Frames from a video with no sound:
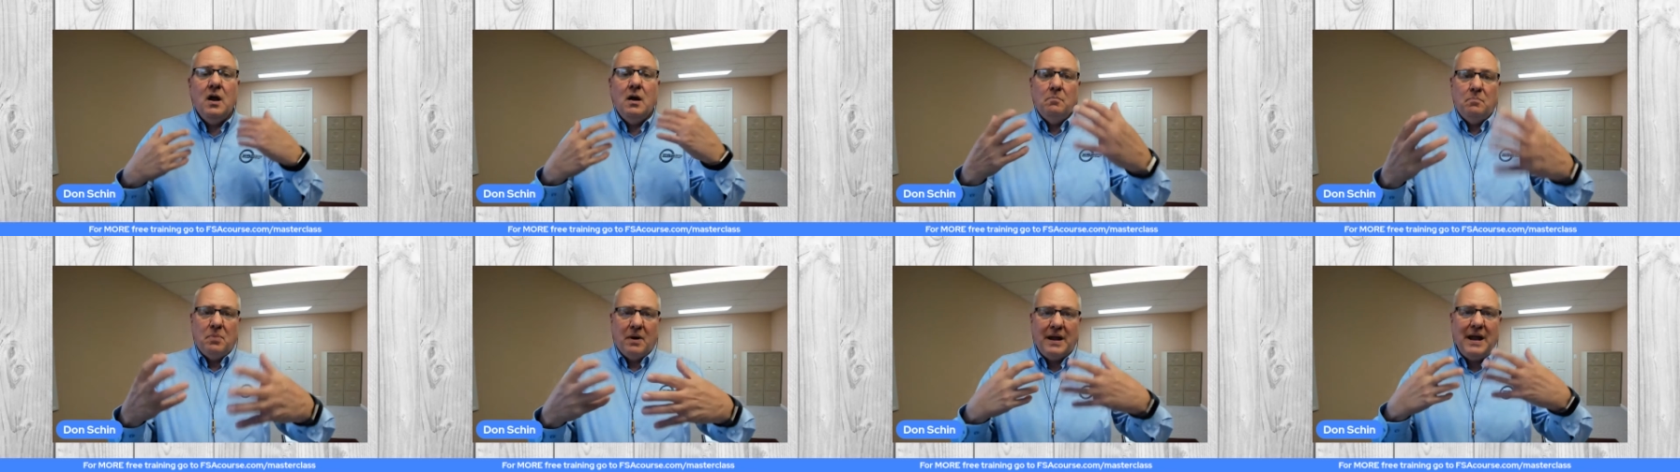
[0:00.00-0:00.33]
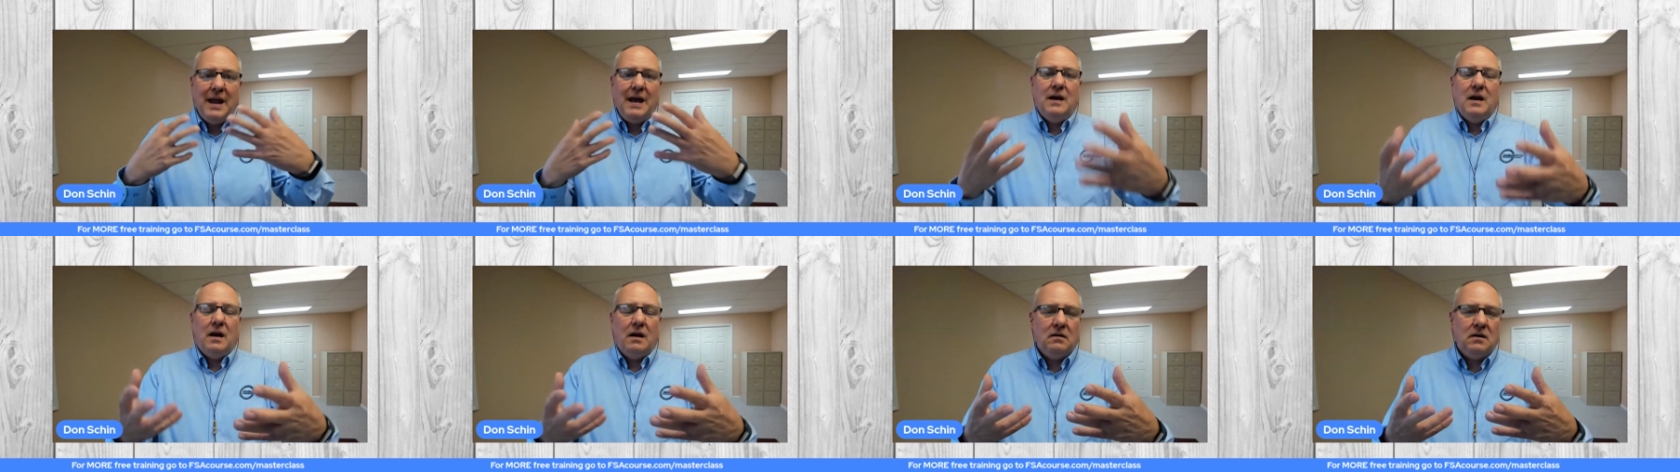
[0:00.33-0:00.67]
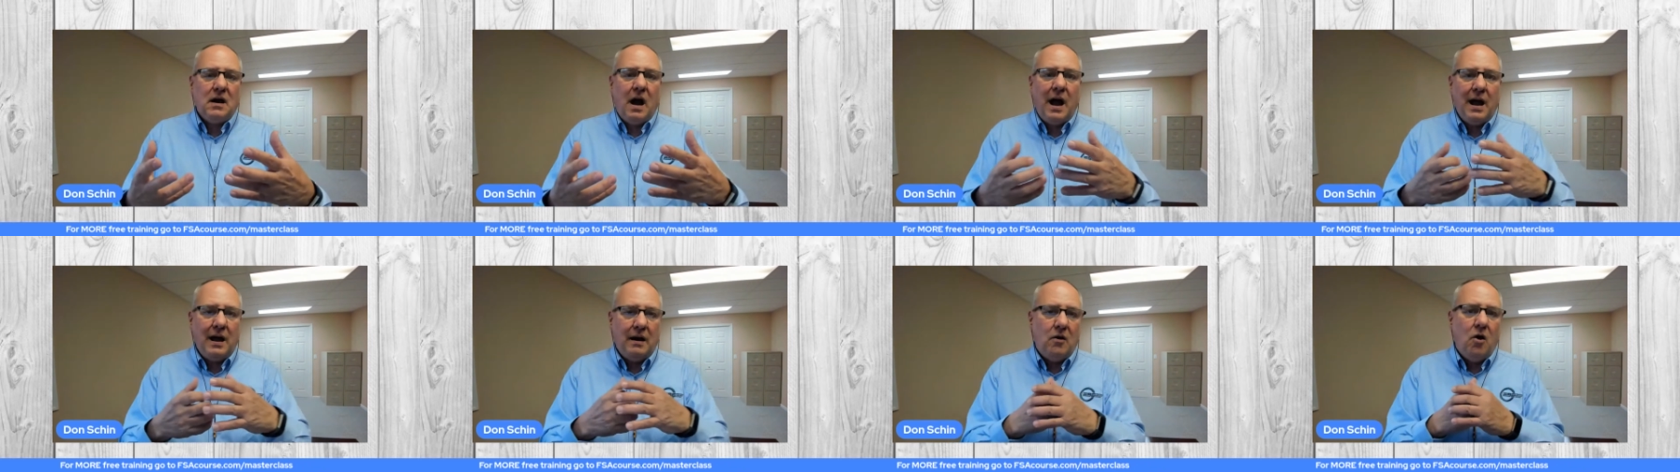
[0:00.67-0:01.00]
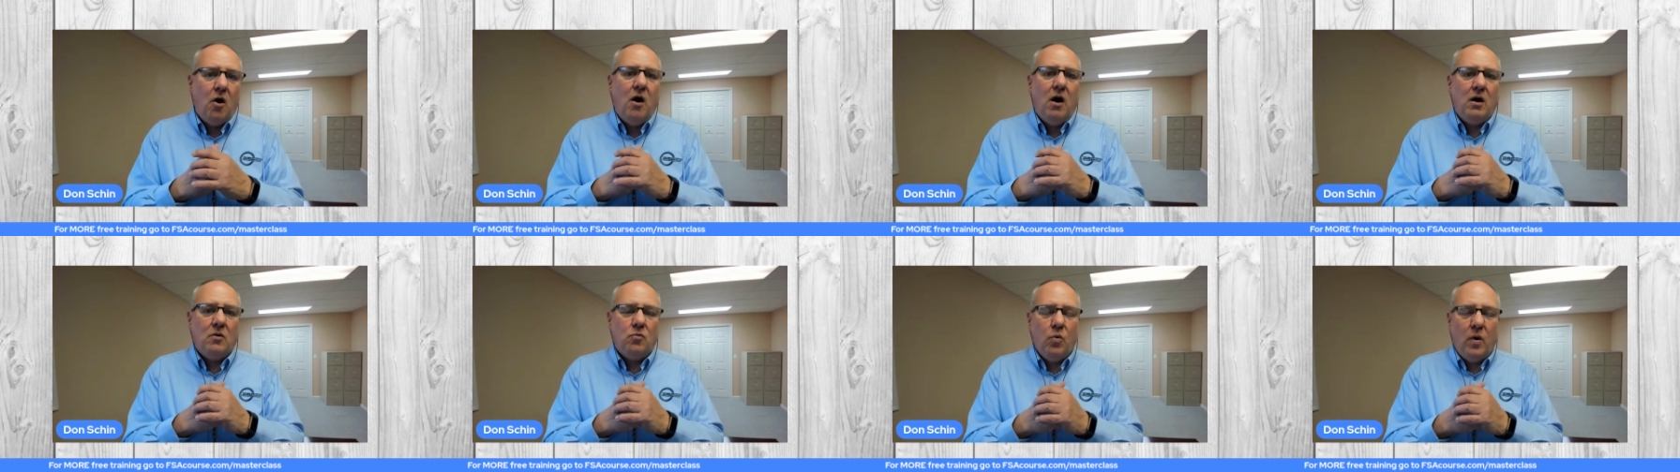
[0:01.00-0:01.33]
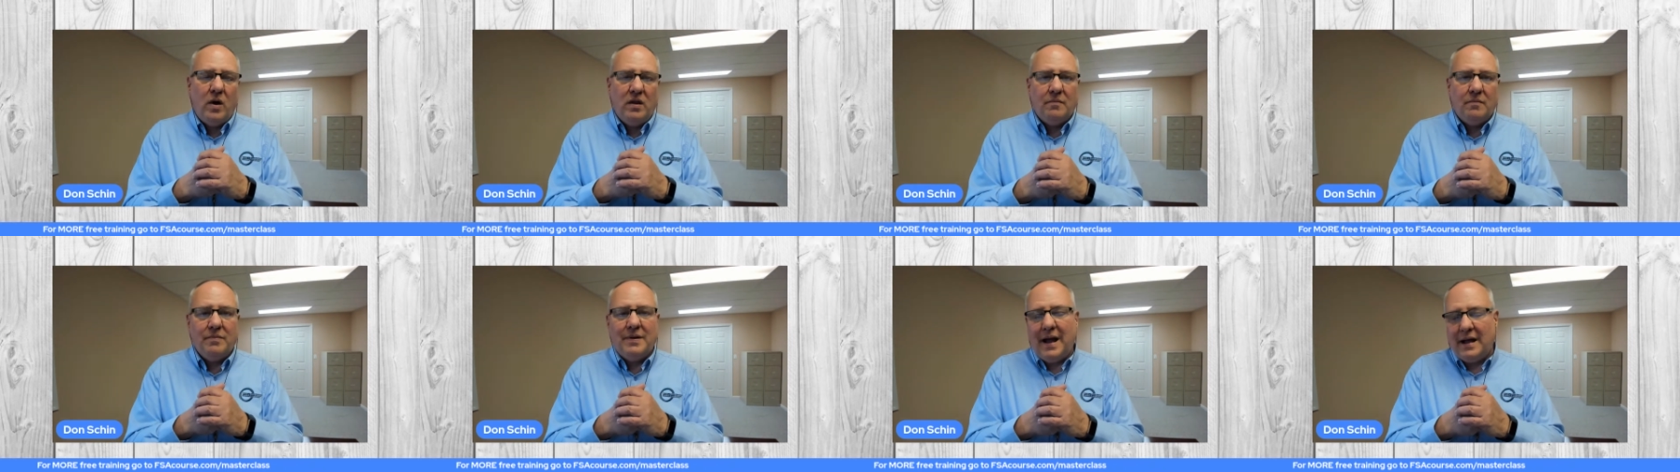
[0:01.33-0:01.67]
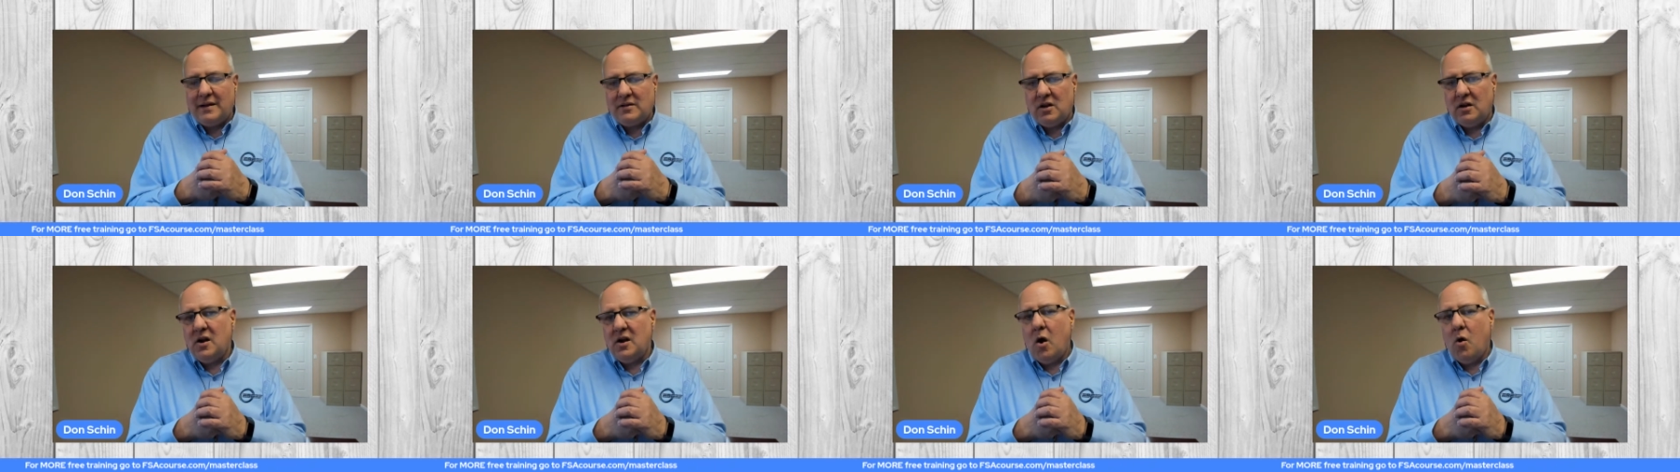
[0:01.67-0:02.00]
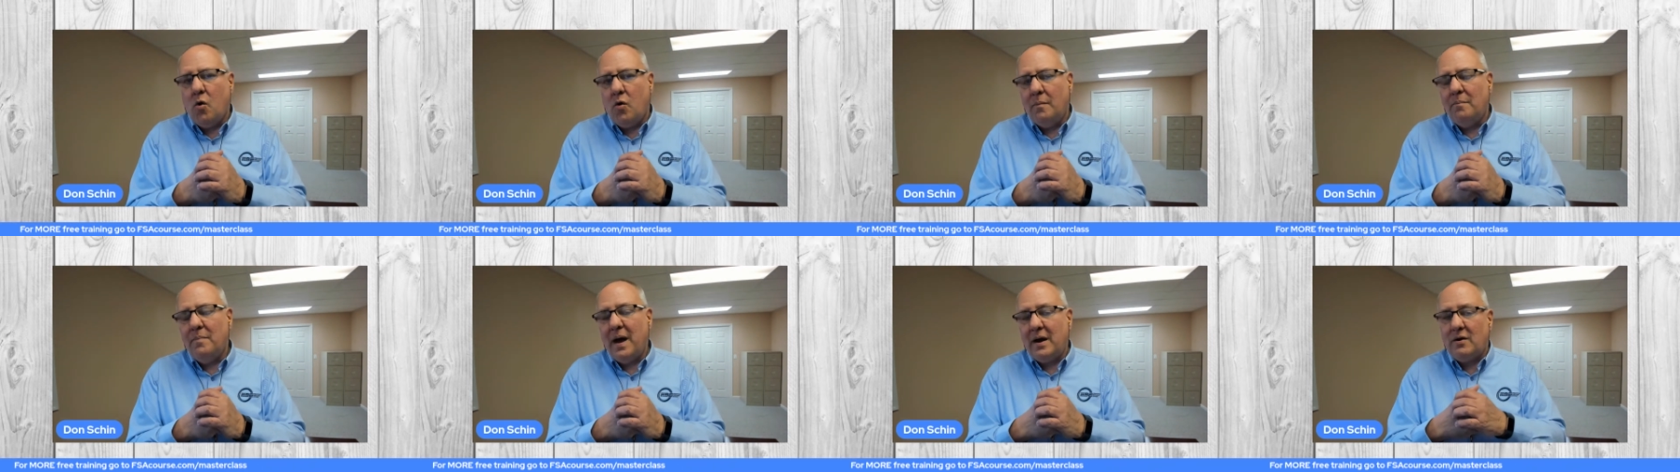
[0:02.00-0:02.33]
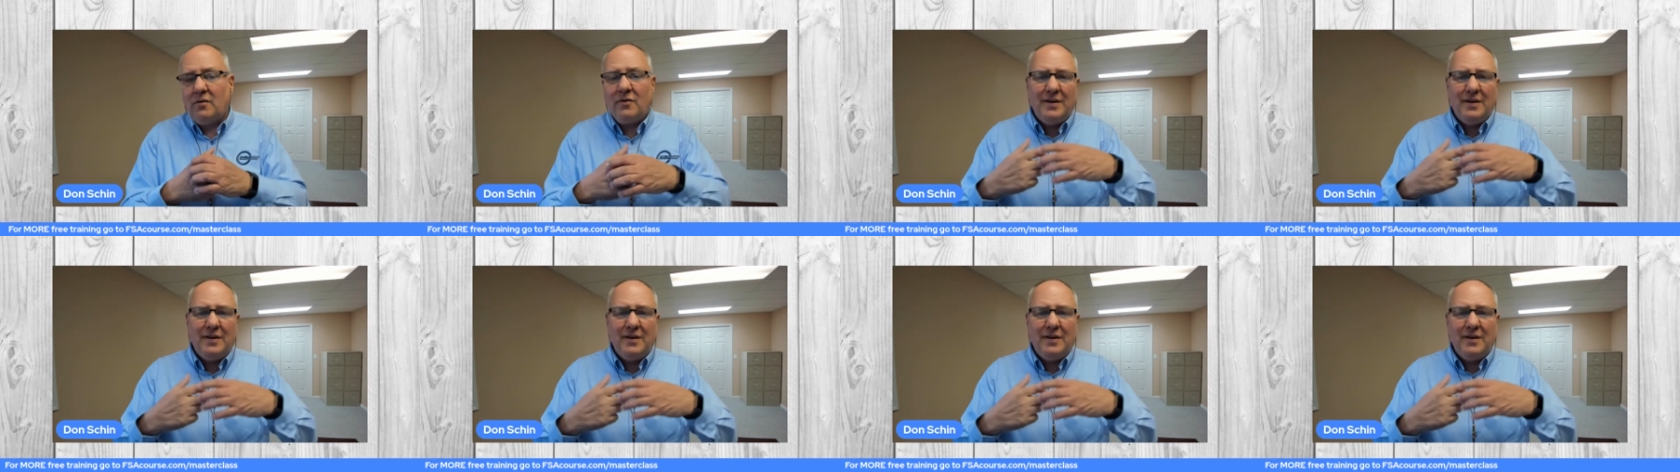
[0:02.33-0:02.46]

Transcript: begin a dialogue with them, get to know them better,